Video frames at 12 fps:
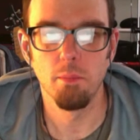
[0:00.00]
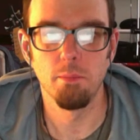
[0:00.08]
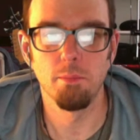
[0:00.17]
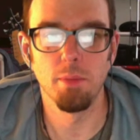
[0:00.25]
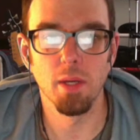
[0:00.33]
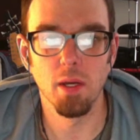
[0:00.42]

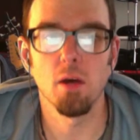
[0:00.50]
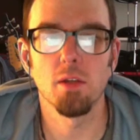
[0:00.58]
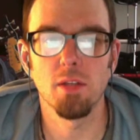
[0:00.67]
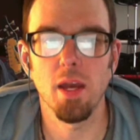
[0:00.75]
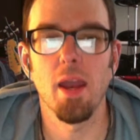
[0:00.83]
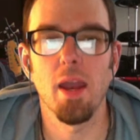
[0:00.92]

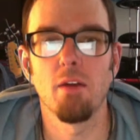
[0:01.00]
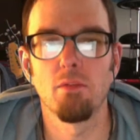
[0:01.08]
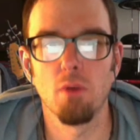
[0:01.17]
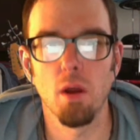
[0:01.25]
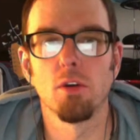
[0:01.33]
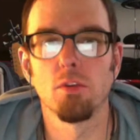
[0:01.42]
because I have
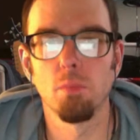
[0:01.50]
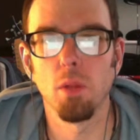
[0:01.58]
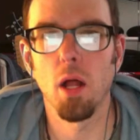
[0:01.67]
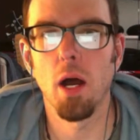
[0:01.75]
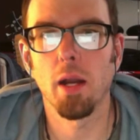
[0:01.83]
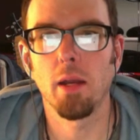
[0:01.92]
writer's
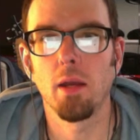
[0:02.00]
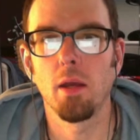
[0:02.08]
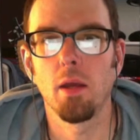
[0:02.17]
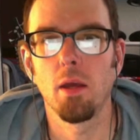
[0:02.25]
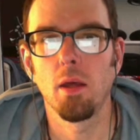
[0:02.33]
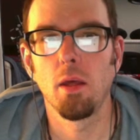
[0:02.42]
block,
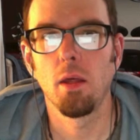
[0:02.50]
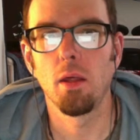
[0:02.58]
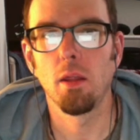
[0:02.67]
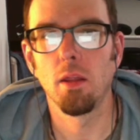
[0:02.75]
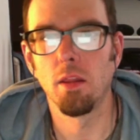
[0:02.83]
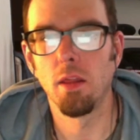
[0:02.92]

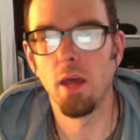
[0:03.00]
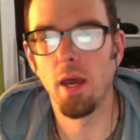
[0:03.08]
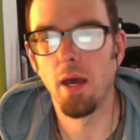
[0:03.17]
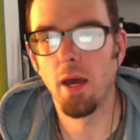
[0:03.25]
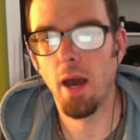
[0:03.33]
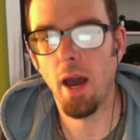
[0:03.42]

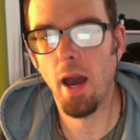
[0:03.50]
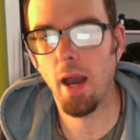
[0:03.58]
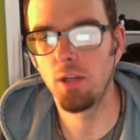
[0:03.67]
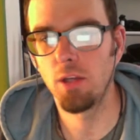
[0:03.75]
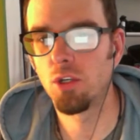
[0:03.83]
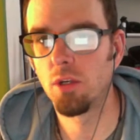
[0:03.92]
that
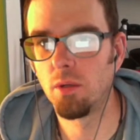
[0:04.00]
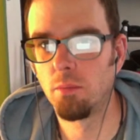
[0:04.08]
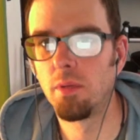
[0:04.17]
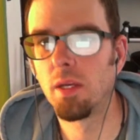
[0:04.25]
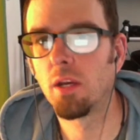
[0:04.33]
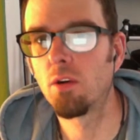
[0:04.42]
I
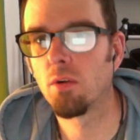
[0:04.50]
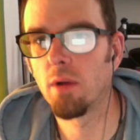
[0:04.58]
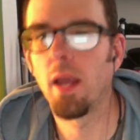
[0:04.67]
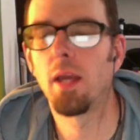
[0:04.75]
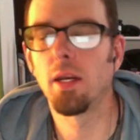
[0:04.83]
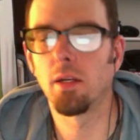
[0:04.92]
shouldn't be
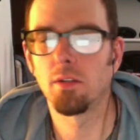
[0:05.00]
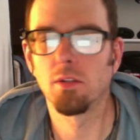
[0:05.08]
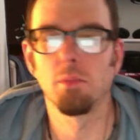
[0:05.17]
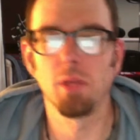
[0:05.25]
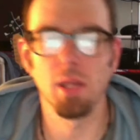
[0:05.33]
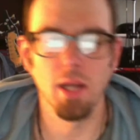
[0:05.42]
creating
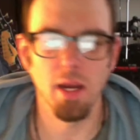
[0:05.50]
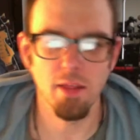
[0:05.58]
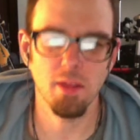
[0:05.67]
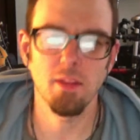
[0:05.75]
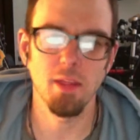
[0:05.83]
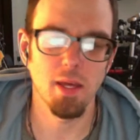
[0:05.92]
something. And I
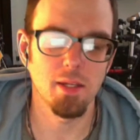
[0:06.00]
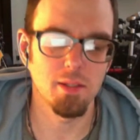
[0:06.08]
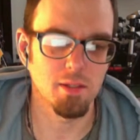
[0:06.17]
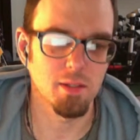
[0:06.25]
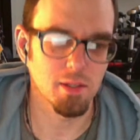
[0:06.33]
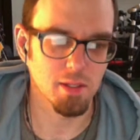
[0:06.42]
think
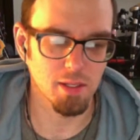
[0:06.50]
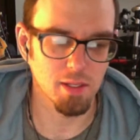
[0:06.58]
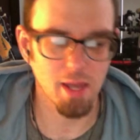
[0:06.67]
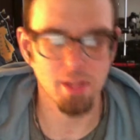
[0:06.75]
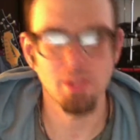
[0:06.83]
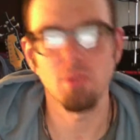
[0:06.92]
that's
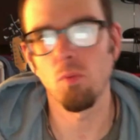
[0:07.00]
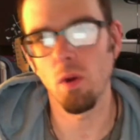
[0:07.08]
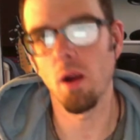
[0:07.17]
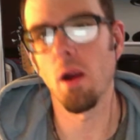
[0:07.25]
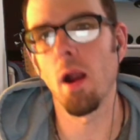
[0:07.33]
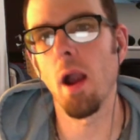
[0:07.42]

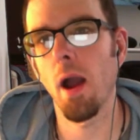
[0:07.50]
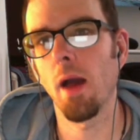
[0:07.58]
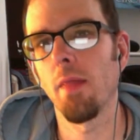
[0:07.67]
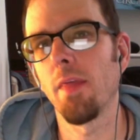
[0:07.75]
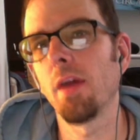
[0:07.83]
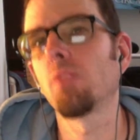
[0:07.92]
where
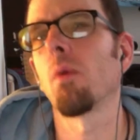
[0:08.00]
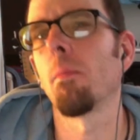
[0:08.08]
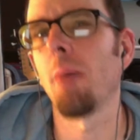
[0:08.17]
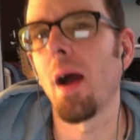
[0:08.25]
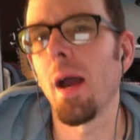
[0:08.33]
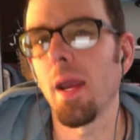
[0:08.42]

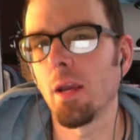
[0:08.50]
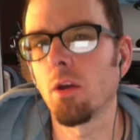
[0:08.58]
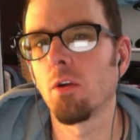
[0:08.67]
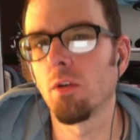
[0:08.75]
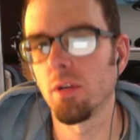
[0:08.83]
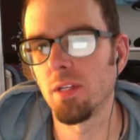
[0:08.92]
my
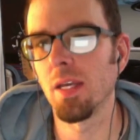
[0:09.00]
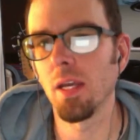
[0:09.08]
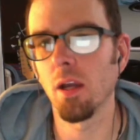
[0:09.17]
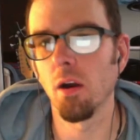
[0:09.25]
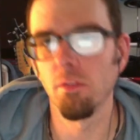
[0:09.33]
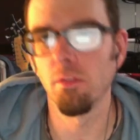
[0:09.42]

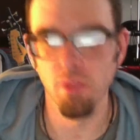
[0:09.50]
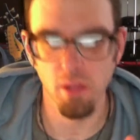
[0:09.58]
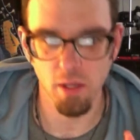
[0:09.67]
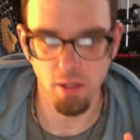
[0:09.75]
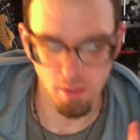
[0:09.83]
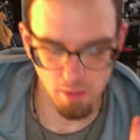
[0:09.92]
critique of
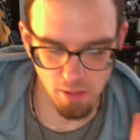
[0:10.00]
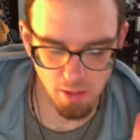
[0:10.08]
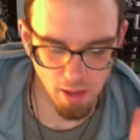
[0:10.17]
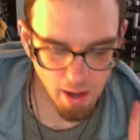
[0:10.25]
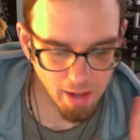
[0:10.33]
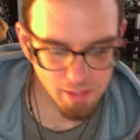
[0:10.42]

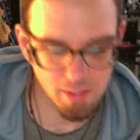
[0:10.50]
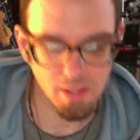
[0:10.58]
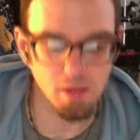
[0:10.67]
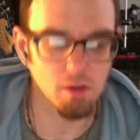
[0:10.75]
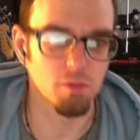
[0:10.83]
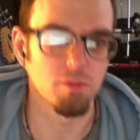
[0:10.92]
the
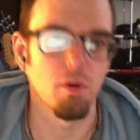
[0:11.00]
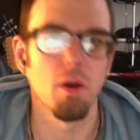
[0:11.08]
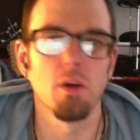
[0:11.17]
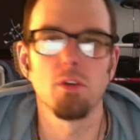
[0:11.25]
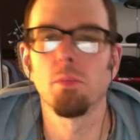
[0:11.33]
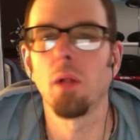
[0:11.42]
idea of
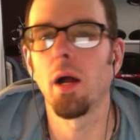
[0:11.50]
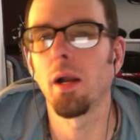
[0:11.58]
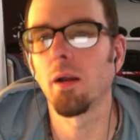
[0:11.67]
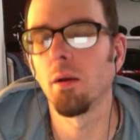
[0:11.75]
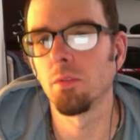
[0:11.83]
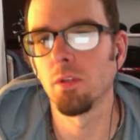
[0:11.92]
writer's block
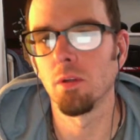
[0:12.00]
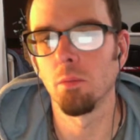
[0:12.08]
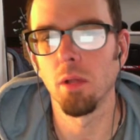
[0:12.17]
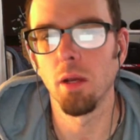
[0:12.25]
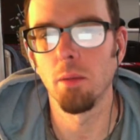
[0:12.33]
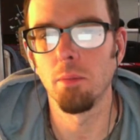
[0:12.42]
comes into
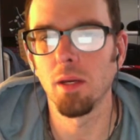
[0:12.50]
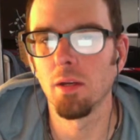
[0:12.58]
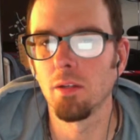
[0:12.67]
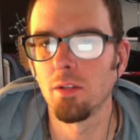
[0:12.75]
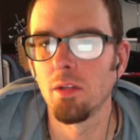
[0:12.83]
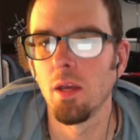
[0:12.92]
play. Because,